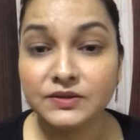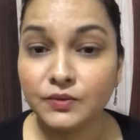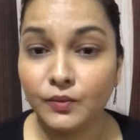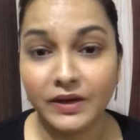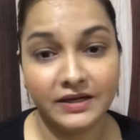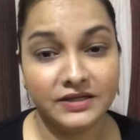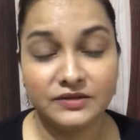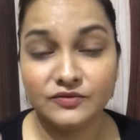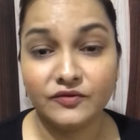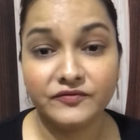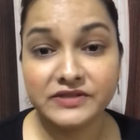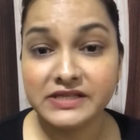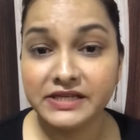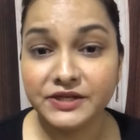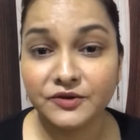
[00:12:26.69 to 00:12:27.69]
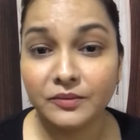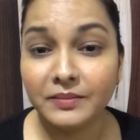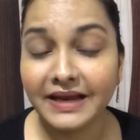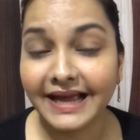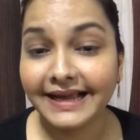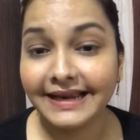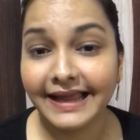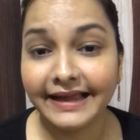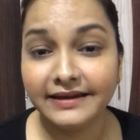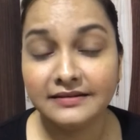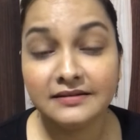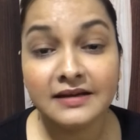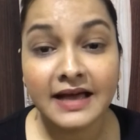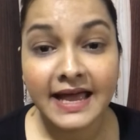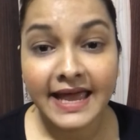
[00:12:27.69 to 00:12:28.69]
One is obviously your black liner,